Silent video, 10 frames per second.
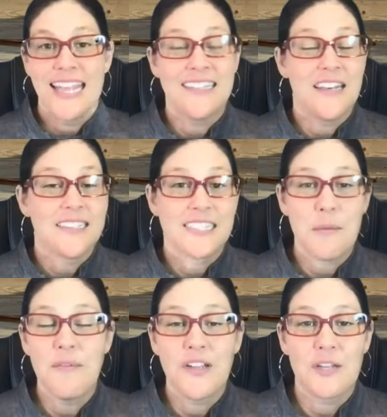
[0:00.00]
And
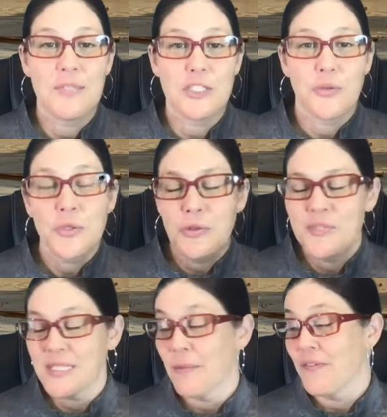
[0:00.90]
some of it could be
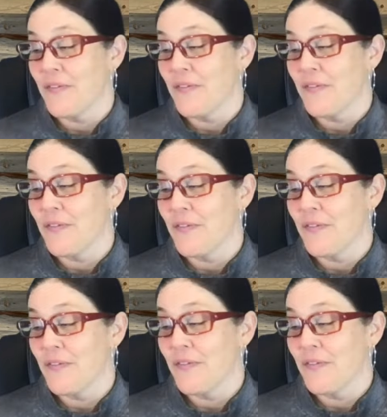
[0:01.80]
true, some of it could be
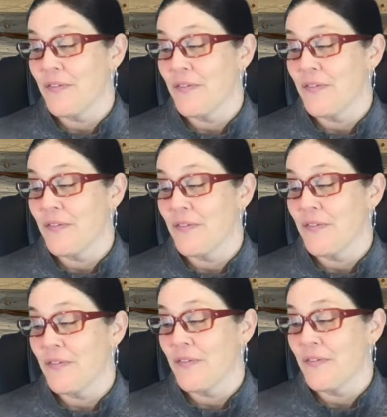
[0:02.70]
false, some of it
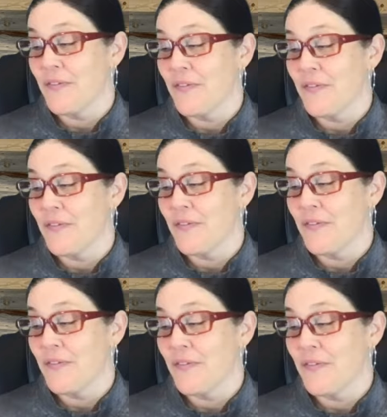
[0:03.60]
could
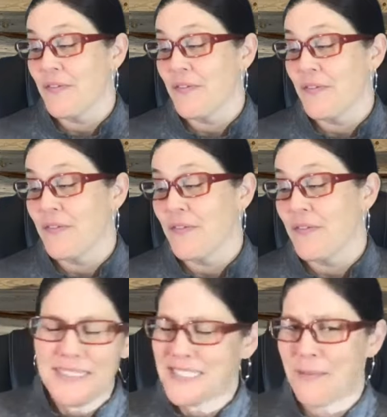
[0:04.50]
be what could
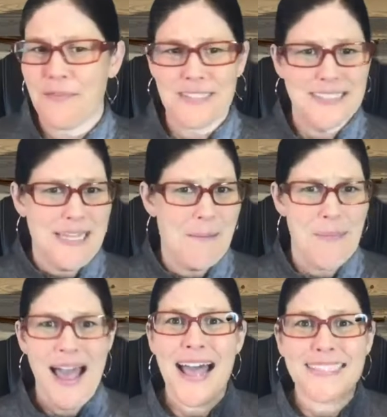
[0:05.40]
happen, some of it's
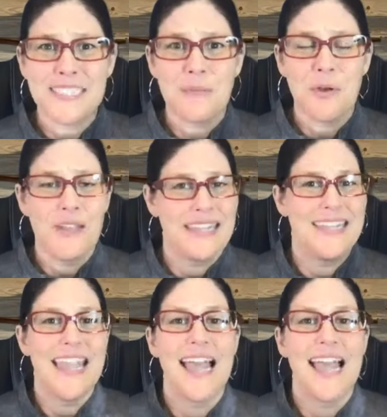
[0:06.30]
impossible, and